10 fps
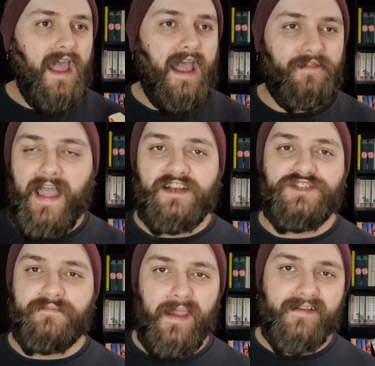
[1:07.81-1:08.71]
and that
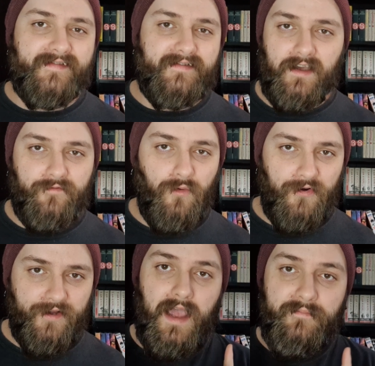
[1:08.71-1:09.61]
just makes stuff work.